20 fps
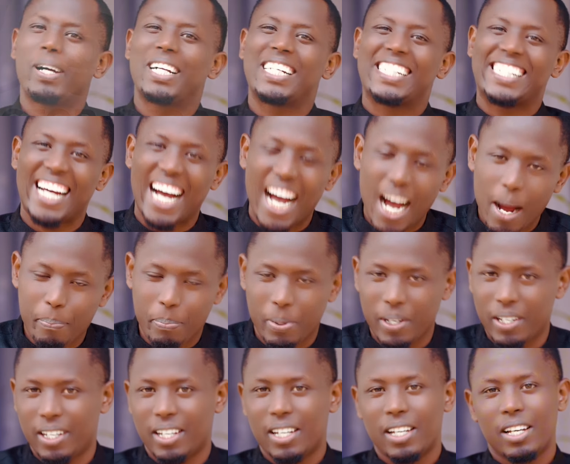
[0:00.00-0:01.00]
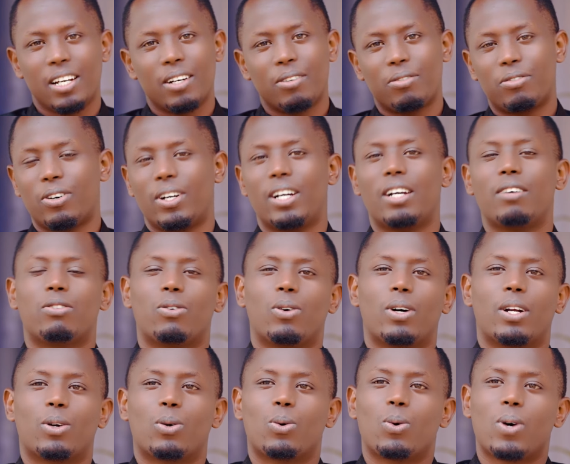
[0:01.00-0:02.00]
much happy for
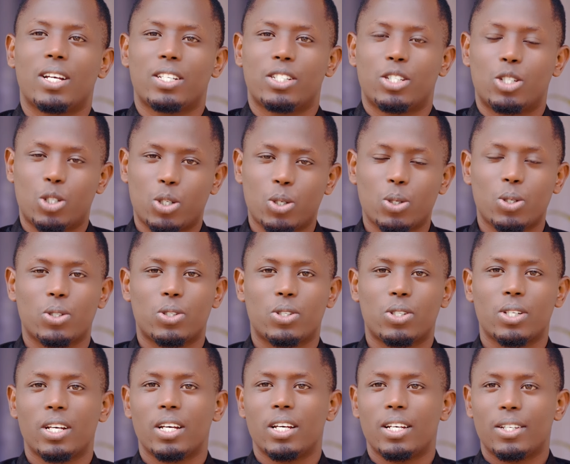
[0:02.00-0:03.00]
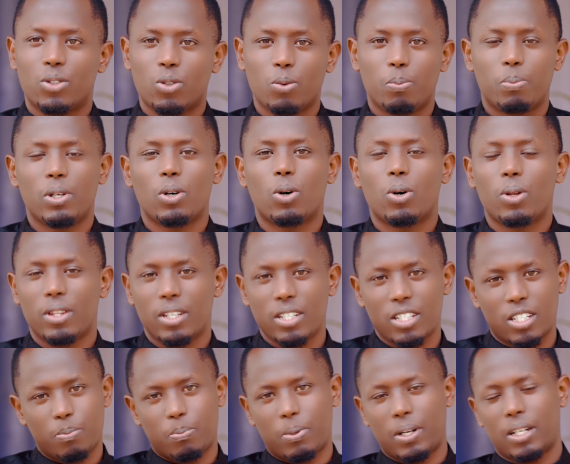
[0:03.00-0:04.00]
everyone who has chose to be on
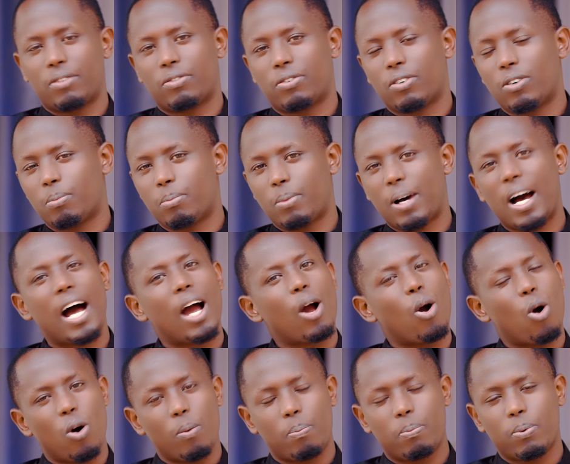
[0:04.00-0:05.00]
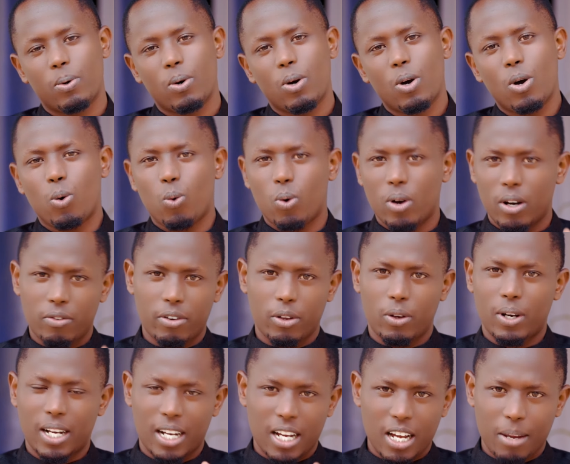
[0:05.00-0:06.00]
this platform. I hope whatever you're